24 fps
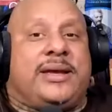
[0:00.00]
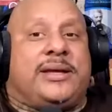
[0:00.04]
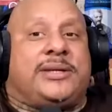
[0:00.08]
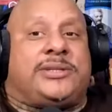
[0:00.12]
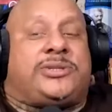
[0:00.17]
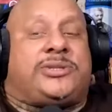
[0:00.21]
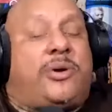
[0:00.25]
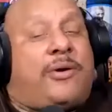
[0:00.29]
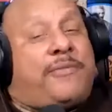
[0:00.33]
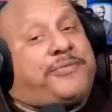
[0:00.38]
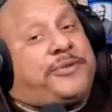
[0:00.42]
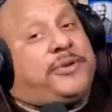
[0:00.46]

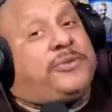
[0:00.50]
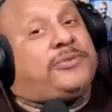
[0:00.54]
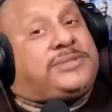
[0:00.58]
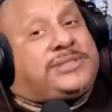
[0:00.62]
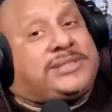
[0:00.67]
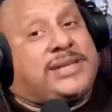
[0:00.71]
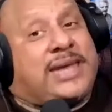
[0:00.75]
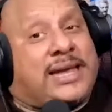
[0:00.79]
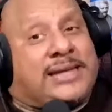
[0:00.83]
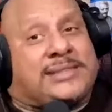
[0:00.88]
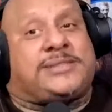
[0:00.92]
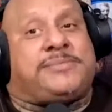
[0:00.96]
so if you
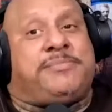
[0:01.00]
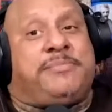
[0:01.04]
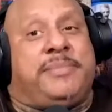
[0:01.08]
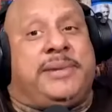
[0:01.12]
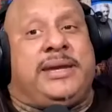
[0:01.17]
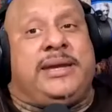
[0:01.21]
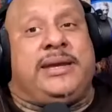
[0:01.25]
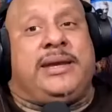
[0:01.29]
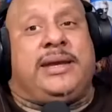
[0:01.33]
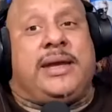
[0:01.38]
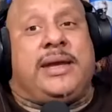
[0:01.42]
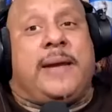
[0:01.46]
test
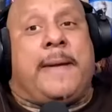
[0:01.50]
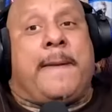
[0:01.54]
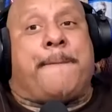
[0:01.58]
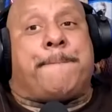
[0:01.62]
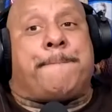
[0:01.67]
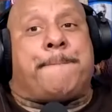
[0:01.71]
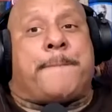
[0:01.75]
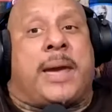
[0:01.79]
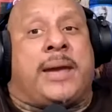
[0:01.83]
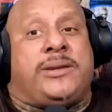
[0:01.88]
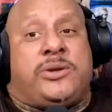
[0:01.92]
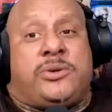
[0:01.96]
me
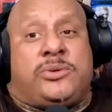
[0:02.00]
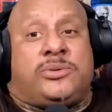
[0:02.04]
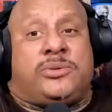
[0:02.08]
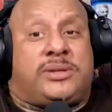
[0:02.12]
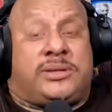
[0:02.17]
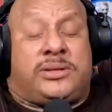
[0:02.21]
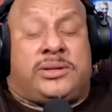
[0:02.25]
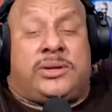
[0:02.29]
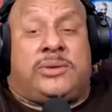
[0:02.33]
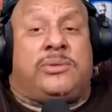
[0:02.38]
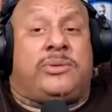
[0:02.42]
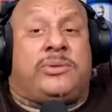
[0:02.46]
and you
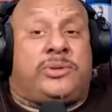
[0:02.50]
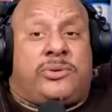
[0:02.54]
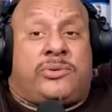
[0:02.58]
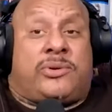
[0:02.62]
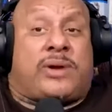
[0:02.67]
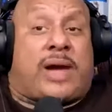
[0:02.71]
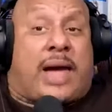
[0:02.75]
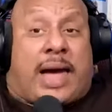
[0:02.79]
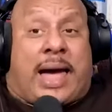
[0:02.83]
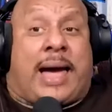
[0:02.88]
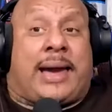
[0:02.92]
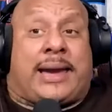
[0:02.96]
you you
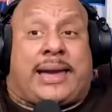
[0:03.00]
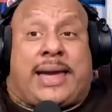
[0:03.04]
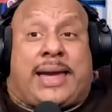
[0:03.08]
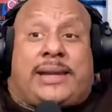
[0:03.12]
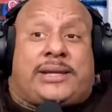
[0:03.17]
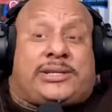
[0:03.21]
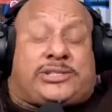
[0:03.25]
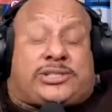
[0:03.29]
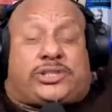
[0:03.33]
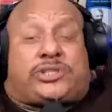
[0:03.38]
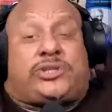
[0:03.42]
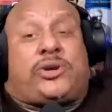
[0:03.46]
i
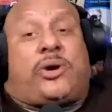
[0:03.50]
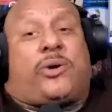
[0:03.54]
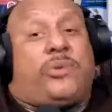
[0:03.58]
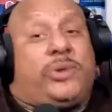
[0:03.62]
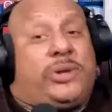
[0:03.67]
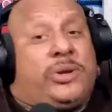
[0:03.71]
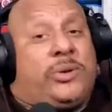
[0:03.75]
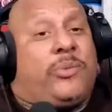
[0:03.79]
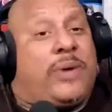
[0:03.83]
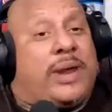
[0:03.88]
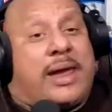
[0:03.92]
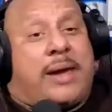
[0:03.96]
gotta show
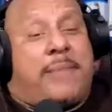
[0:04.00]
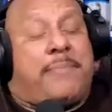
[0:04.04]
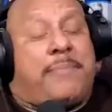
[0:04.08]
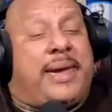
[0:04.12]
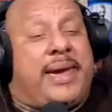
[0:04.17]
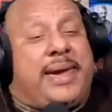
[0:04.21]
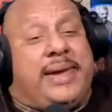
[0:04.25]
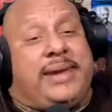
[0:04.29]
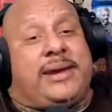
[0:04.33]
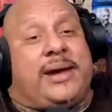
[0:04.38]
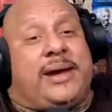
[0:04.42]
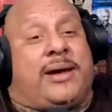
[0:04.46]
you what i'm
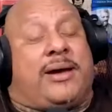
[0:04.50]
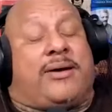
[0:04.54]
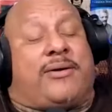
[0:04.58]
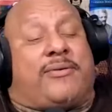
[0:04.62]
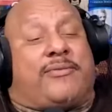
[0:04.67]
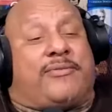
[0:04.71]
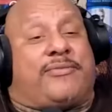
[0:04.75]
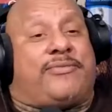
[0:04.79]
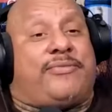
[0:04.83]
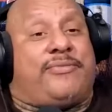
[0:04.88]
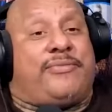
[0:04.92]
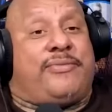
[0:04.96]
made
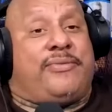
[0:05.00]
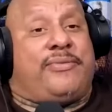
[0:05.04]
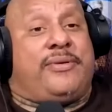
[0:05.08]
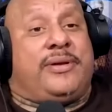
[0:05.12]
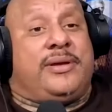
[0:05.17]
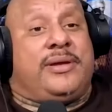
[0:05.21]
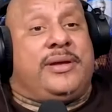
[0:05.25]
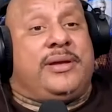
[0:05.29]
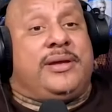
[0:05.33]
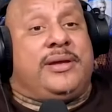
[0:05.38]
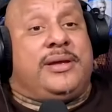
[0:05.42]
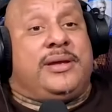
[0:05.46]
of
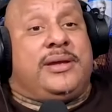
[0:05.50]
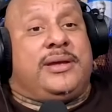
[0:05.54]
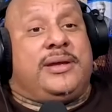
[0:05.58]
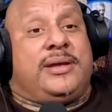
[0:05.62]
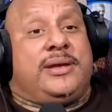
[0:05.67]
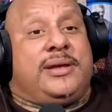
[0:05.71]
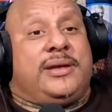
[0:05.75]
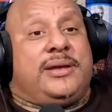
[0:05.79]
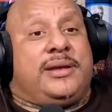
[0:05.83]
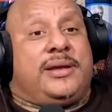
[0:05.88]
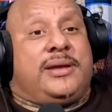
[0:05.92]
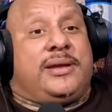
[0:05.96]

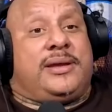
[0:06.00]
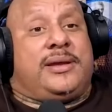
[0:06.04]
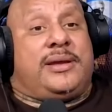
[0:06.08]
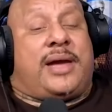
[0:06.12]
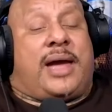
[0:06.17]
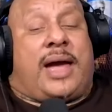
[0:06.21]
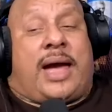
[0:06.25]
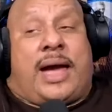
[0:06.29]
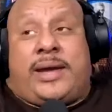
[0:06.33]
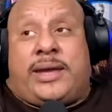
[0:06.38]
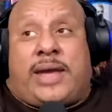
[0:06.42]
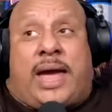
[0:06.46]

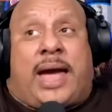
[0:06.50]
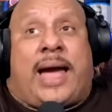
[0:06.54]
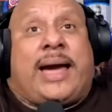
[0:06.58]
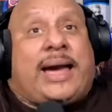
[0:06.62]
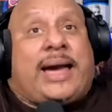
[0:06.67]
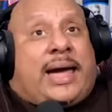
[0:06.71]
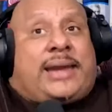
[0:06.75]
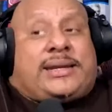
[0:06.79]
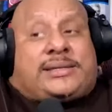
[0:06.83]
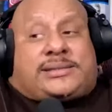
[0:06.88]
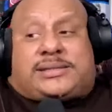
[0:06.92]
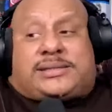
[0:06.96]
i i
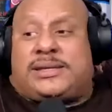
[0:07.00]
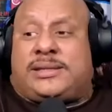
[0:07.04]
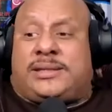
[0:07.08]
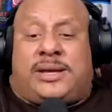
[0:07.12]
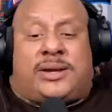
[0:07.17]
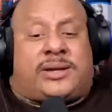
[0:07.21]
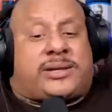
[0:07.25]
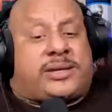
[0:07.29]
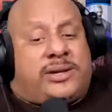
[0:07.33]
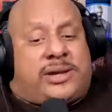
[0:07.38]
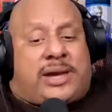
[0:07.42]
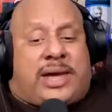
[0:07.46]
gotta t-
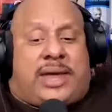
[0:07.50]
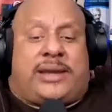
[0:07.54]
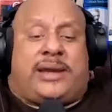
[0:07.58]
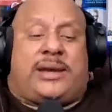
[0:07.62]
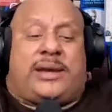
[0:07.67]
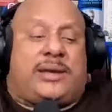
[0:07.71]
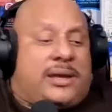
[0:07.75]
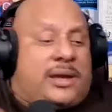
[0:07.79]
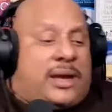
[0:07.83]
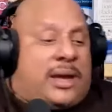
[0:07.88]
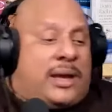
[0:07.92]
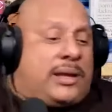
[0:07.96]
look you
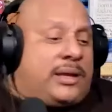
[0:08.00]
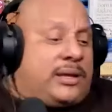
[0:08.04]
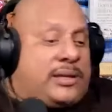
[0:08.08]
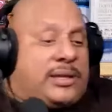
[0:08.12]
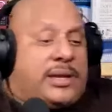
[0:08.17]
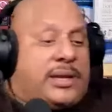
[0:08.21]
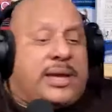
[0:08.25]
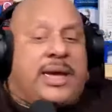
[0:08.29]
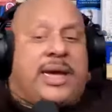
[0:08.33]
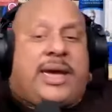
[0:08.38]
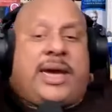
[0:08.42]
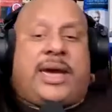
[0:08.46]
gotta uh,
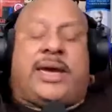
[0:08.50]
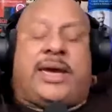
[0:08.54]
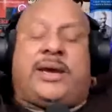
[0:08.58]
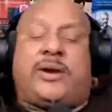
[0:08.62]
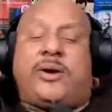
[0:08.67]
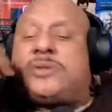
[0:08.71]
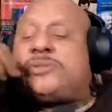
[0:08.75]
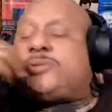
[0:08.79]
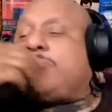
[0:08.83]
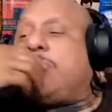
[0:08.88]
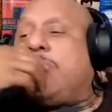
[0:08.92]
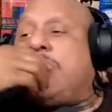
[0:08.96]
he
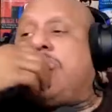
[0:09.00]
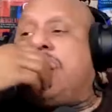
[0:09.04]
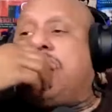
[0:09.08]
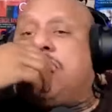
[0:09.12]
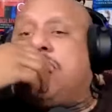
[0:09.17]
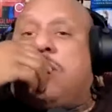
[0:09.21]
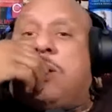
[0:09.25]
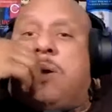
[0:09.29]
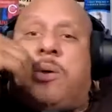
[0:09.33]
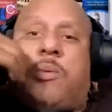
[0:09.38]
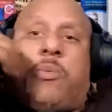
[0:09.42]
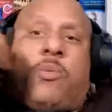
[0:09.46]
goes
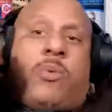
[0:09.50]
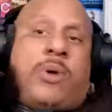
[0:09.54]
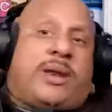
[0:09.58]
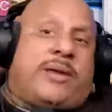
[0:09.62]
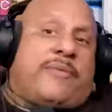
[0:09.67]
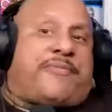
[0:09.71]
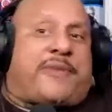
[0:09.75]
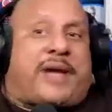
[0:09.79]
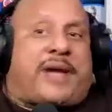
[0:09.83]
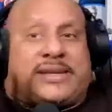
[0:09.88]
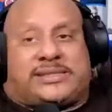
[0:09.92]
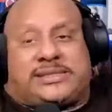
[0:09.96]
well what
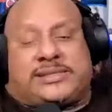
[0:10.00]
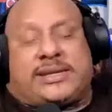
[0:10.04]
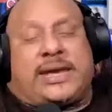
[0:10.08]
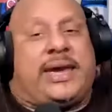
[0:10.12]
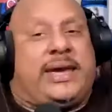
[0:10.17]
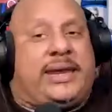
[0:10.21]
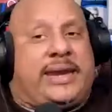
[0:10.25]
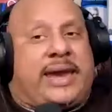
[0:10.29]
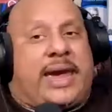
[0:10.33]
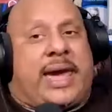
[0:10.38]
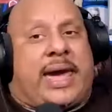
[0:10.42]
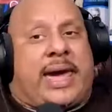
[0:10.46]
if i
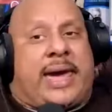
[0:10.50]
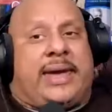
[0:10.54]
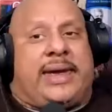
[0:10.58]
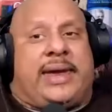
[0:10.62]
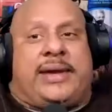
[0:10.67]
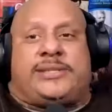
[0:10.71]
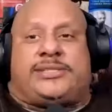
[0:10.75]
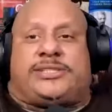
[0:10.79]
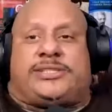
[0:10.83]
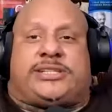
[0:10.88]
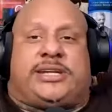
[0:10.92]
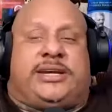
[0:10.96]
say that
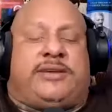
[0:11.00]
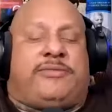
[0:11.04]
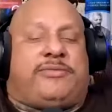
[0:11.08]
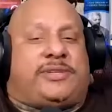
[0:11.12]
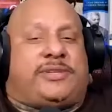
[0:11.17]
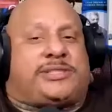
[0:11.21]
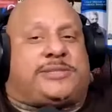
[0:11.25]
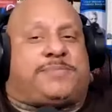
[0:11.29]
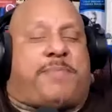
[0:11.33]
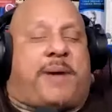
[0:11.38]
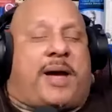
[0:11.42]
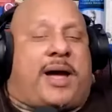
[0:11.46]
and she
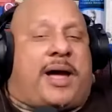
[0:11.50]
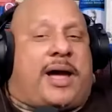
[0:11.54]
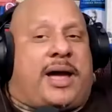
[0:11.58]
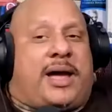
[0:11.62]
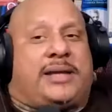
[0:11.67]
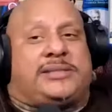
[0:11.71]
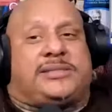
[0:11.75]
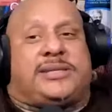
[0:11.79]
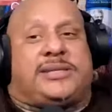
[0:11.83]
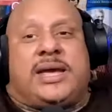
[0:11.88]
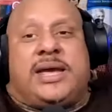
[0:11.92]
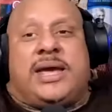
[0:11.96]

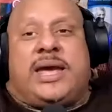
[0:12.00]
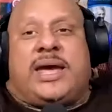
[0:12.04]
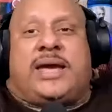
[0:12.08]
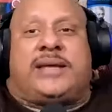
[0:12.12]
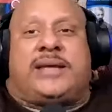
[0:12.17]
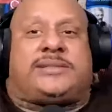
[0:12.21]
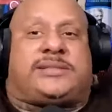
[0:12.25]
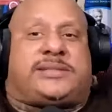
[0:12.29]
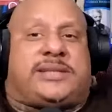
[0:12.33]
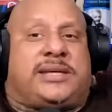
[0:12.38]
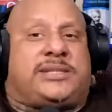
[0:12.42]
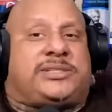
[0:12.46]
responds
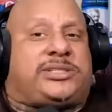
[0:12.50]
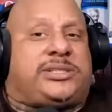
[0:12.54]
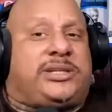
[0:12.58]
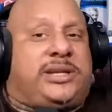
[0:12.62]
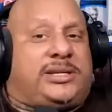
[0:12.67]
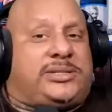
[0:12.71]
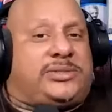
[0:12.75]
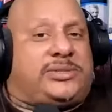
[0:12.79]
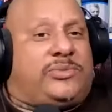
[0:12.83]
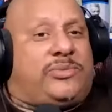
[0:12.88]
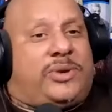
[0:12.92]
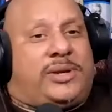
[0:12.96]
and says she
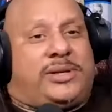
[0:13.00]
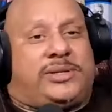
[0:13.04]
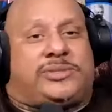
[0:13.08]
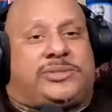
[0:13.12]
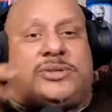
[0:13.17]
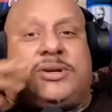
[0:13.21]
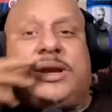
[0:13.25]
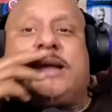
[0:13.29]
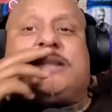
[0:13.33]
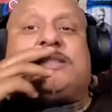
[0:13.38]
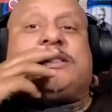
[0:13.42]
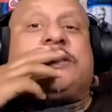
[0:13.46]
doesn't want to
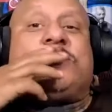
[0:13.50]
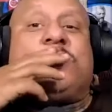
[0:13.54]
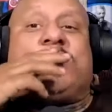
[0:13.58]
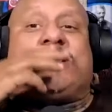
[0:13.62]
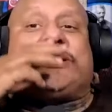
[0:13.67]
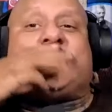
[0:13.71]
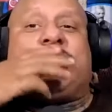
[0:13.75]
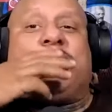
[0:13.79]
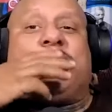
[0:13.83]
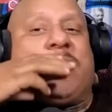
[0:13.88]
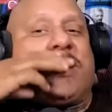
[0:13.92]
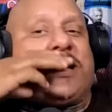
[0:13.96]
do that she
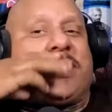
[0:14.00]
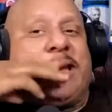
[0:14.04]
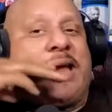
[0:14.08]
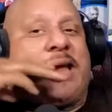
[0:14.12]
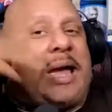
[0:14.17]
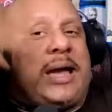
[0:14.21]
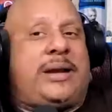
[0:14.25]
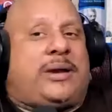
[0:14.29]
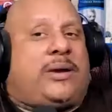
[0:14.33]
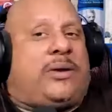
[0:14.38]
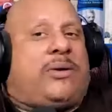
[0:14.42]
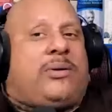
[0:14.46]
wants to work it
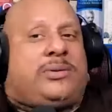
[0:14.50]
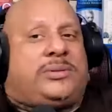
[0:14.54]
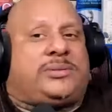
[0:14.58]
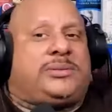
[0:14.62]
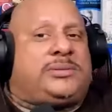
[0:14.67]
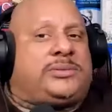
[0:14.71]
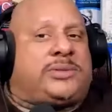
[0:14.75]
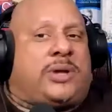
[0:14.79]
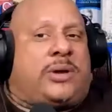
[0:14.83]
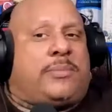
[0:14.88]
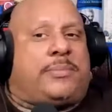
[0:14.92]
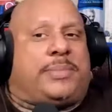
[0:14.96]
out i go
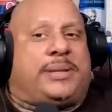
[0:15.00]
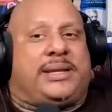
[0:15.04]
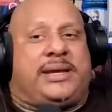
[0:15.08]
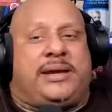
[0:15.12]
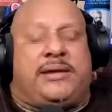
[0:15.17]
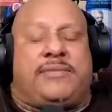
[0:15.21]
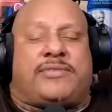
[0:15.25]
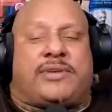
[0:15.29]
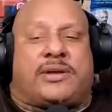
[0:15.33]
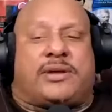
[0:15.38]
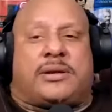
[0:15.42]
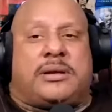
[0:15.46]
don't
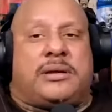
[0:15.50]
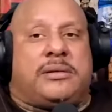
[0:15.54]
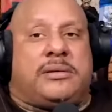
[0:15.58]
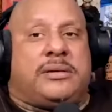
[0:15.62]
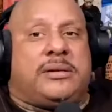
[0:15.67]
believe her